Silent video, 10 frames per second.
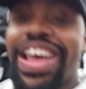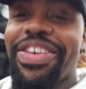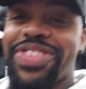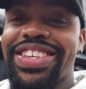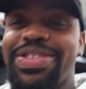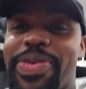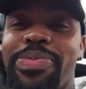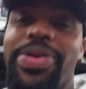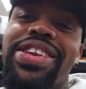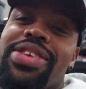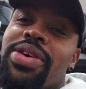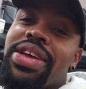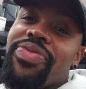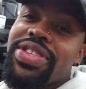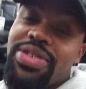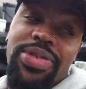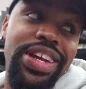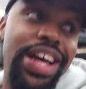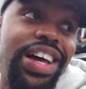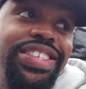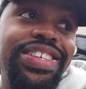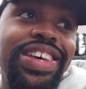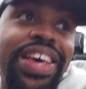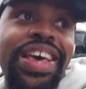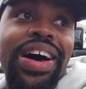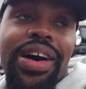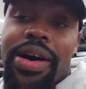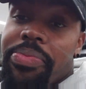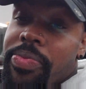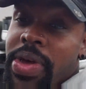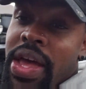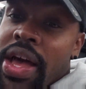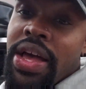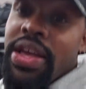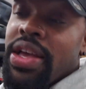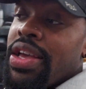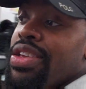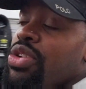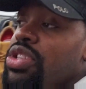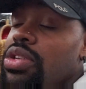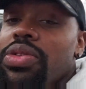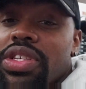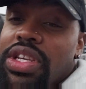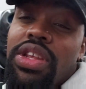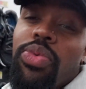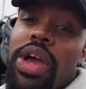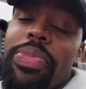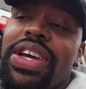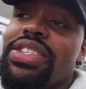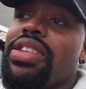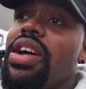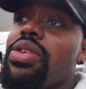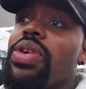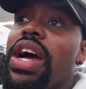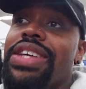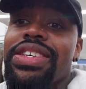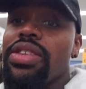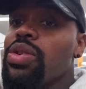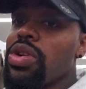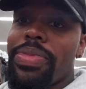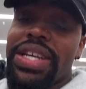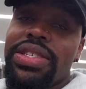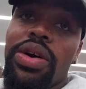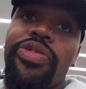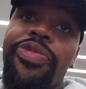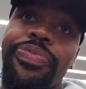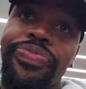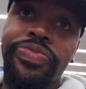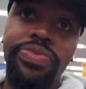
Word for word: have to spend money on inventory, guys. Um, you should do this anyway because a lot of you guys, including myself,